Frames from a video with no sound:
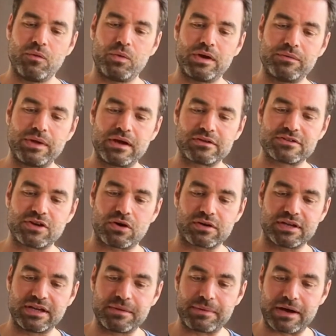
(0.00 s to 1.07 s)
When we are
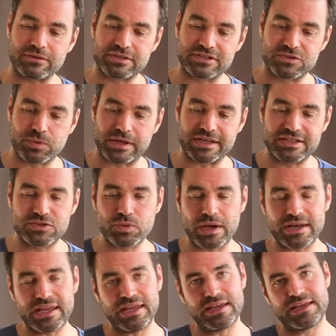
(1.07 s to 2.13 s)
talking about the
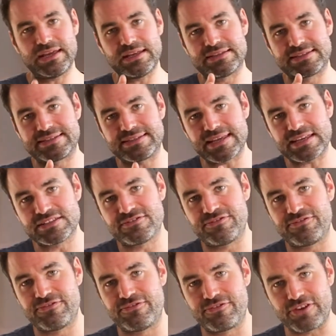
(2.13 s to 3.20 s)
2020, it stays
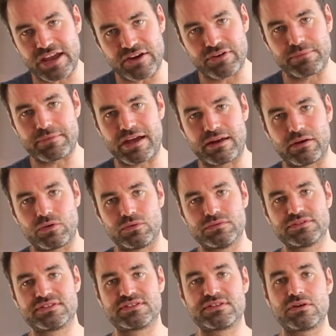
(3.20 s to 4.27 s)
very mellow.
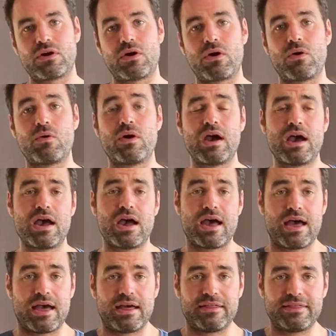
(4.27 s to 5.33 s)
So
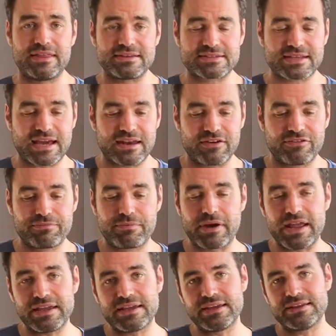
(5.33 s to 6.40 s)
this kind of
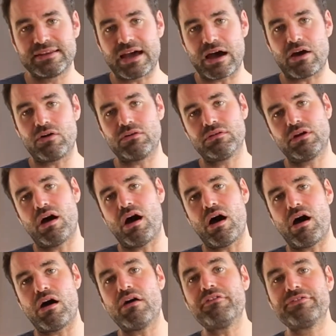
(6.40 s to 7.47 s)
breaking down
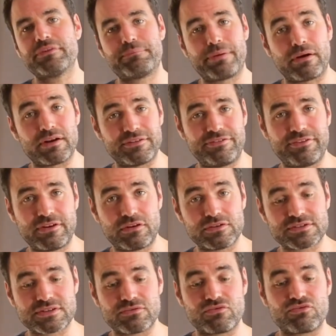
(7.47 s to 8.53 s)
of the
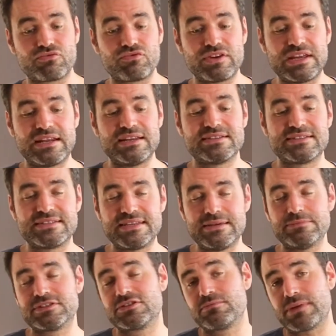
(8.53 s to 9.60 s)
polyphenols really
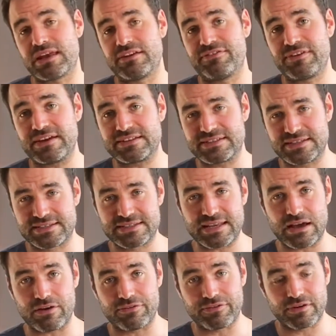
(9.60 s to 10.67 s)
seems to manifest
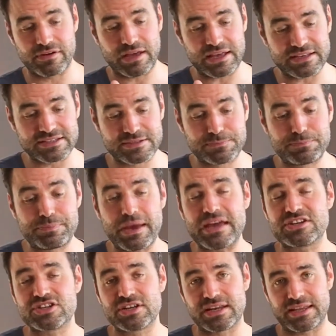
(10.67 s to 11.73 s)
itself,
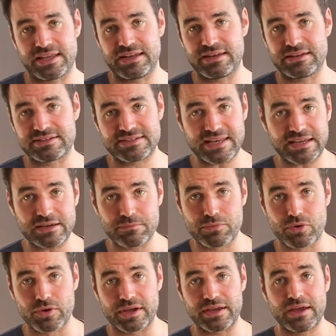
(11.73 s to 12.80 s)
especially in the second
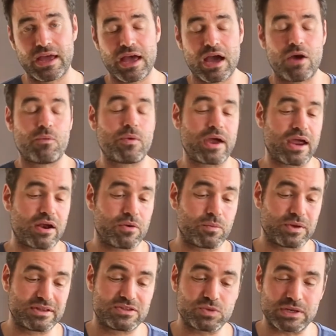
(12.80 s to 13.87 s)
brewing, where
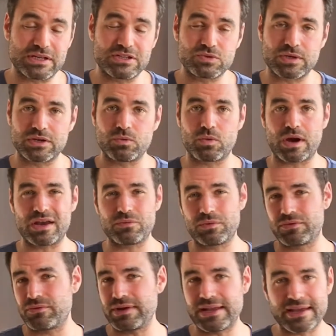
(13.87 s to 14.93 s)
in 2021
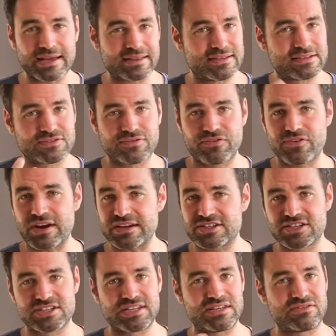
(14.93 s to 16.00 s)
we really get these fresh
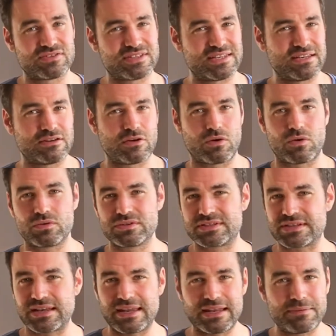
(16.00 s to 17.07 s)
citrusy
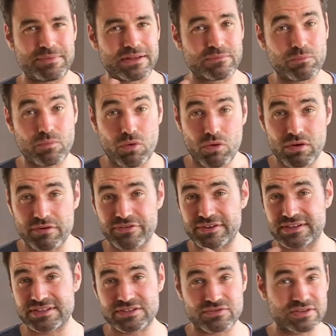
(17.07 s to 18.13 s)
notes, a little bit more of
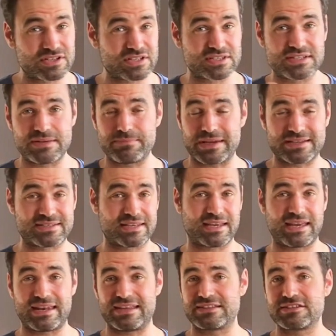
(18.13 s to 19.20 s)
an astringency mixing
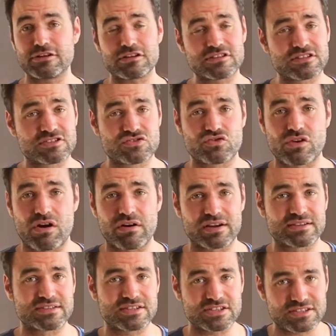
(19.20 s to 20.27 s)
in. It's not strong,
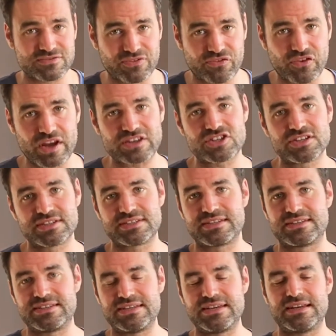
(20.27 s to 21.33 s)
it's just freshens
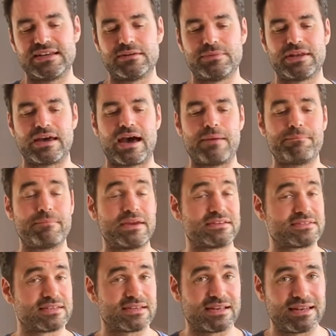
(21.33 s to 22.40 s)
the tea a little bit up,
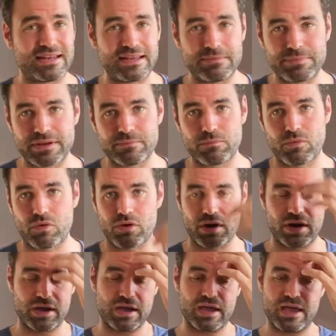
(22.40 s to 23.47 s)
makes it a little bit
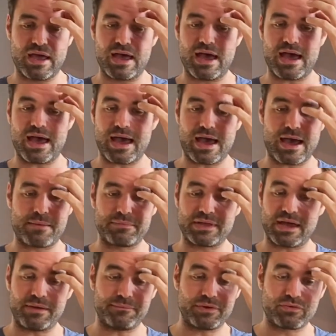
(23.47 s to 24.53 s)
more
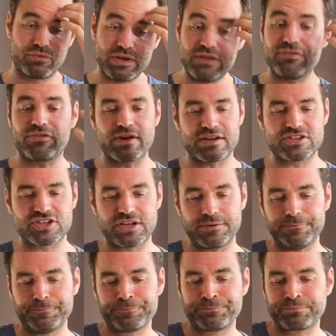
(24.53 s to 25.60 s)
refreshing.